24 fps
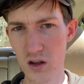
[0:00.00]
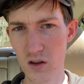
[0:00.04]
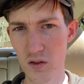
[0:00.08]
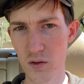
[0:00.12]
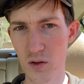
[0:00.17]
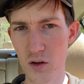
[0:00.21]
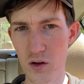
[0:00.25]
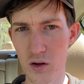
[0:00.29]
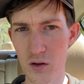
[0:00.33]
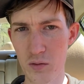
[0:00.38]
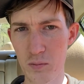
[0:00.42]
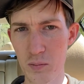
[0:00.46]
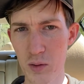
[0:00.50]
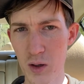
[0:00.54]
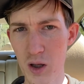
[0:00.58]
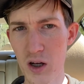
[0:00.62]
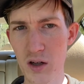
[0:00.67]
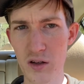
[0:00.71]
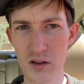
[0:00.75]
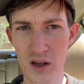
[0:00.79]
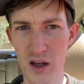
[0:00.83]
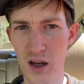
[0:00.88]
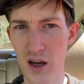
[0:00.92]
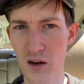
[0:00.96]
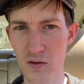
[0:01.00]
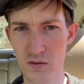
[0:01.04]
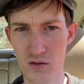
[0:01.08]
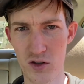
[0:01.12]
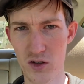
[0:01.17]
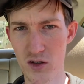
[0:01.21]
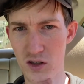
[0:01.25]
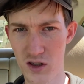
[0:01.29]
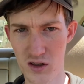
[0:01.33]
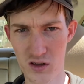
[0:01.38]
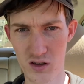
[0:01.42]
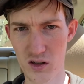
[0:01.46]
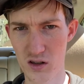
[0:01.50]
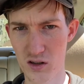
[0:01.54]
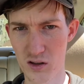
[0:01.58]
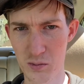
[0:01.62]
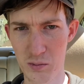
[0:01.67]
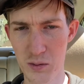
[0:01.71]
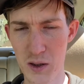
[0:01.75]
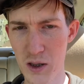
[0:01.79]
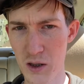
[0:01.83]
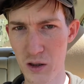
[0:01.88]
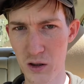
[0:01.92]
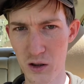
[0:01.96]
The plugs I have just gets the
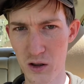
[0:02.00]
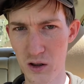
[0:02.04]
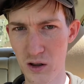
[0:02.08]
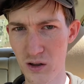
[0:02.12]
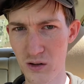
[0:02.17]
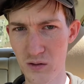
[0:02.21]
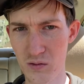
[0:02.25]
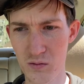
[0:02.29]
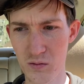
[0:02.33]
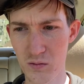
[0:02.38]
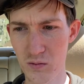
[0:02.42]
speaker